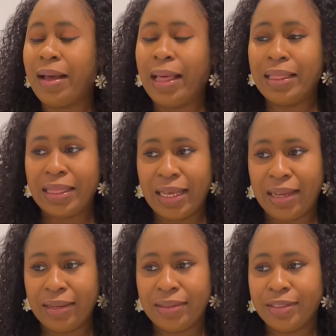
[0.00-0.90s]
and
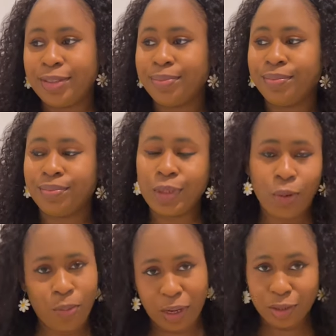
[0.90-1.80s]
then
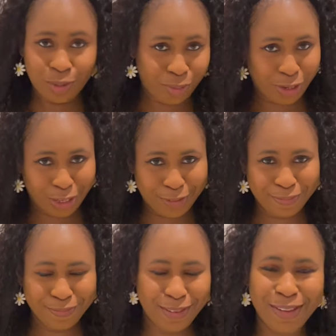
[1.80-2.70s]
go back to work.
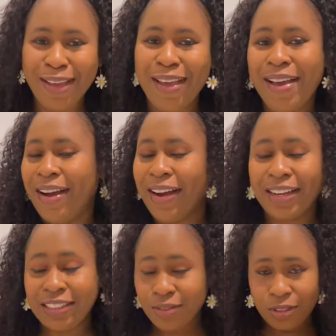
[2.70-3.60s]
All right,
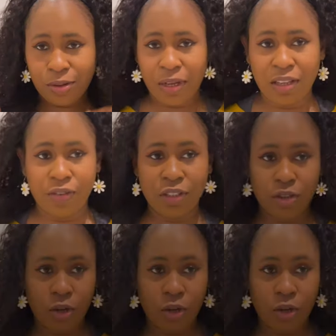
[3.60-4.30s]
guys, I just wanted to come and give you this